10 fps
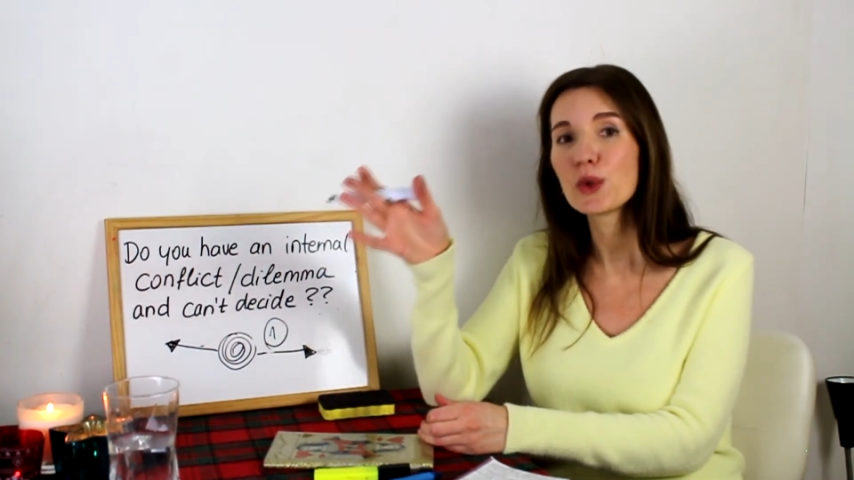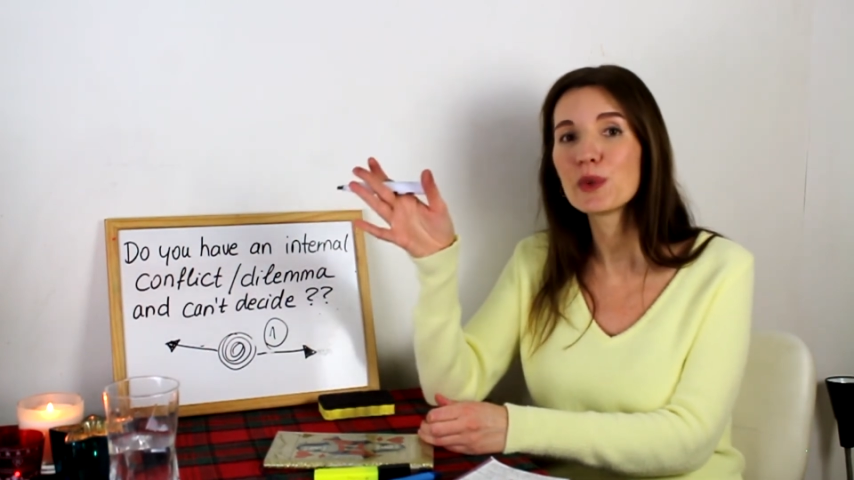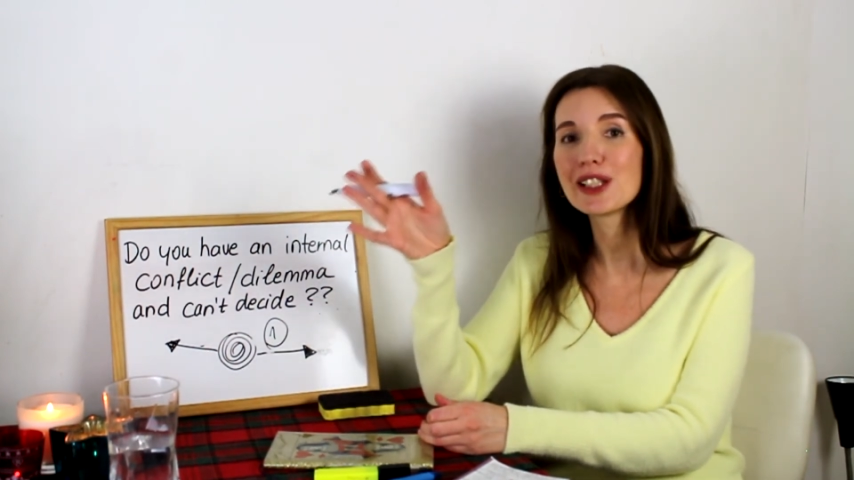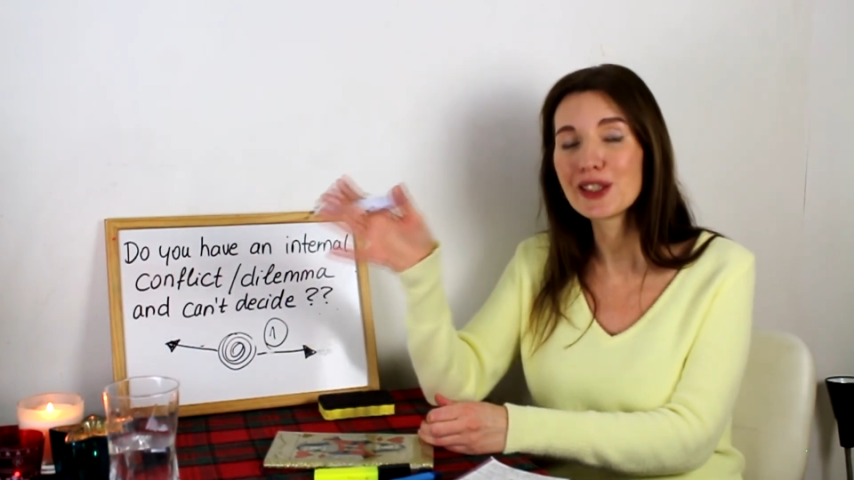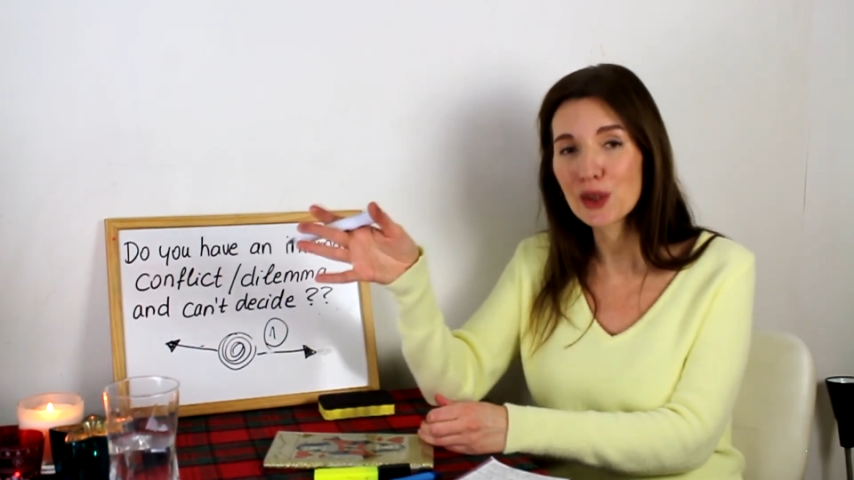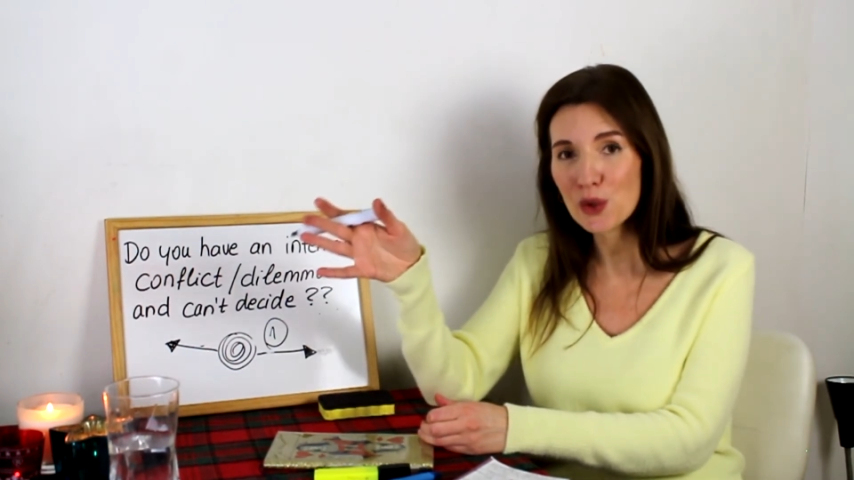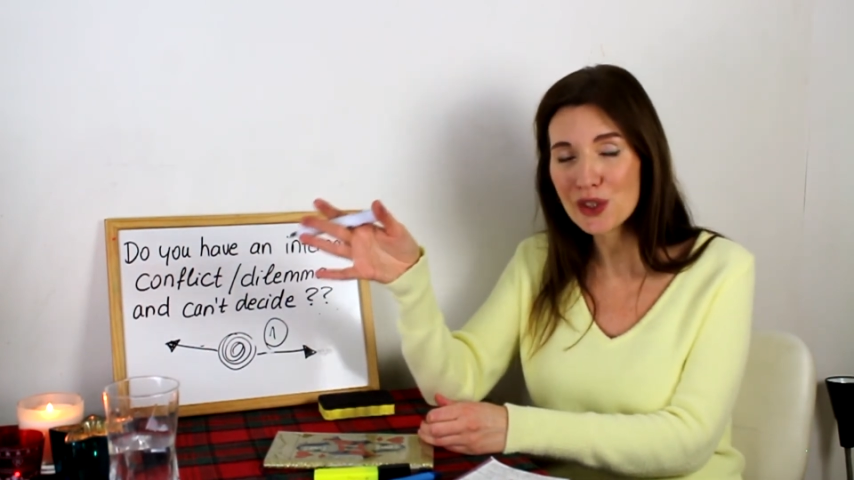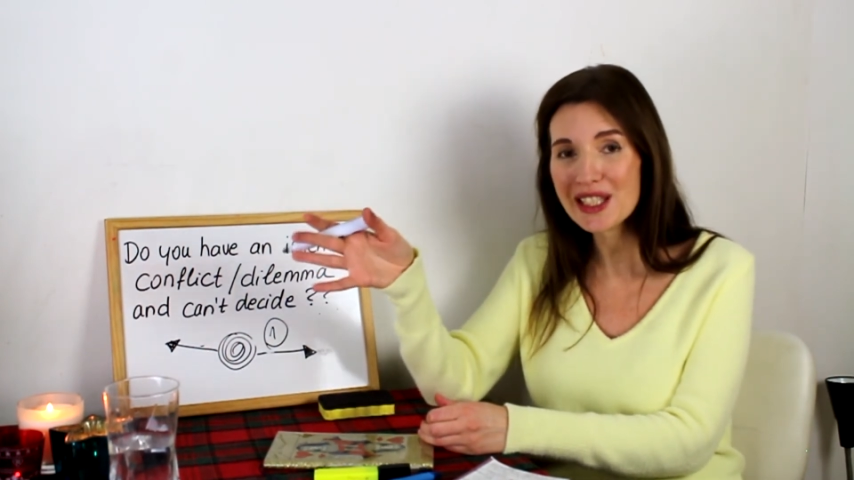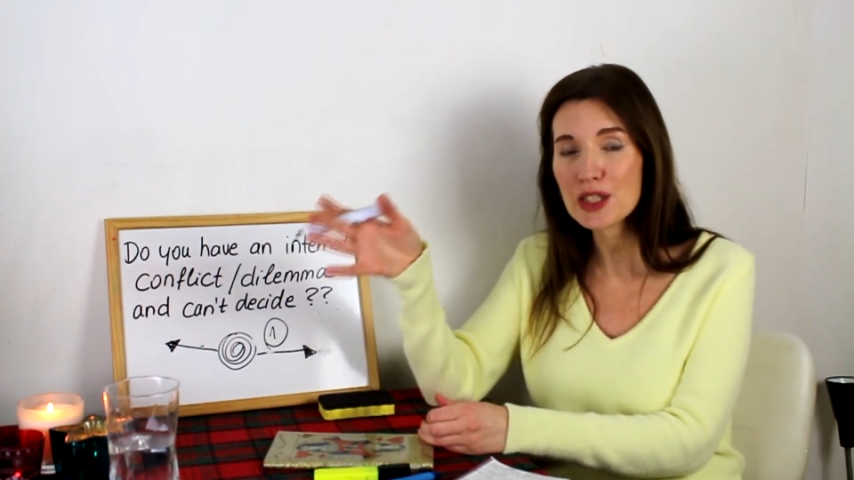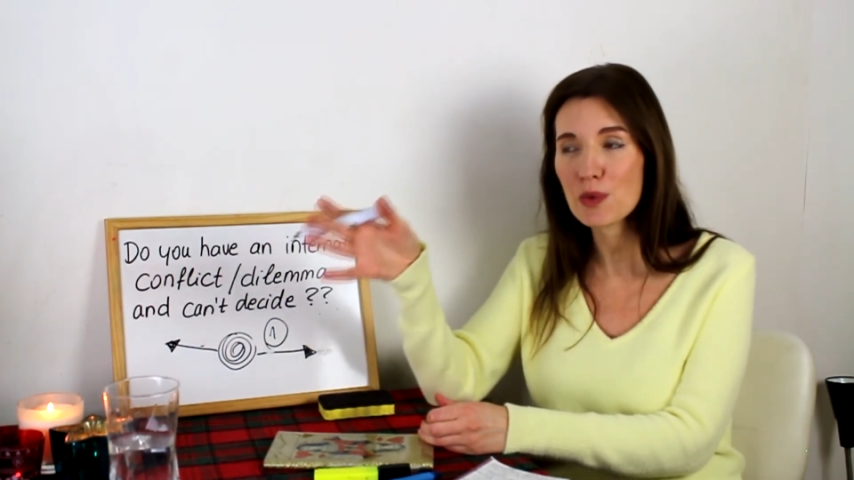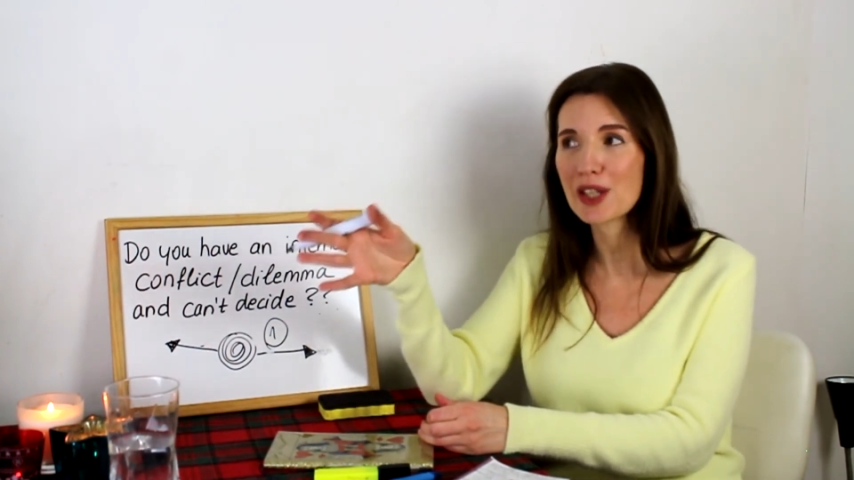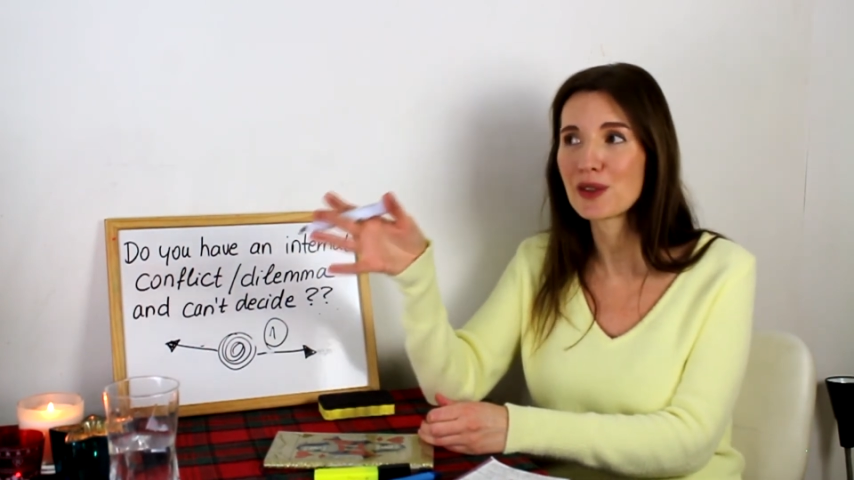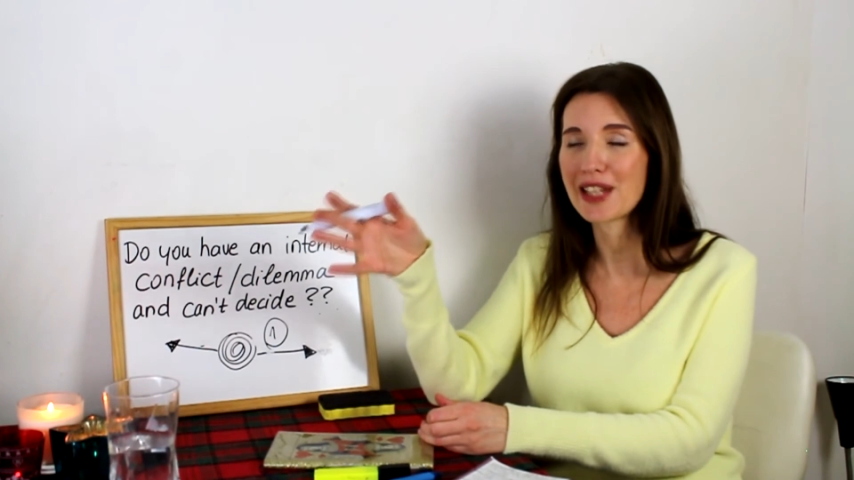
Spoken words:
will notice whether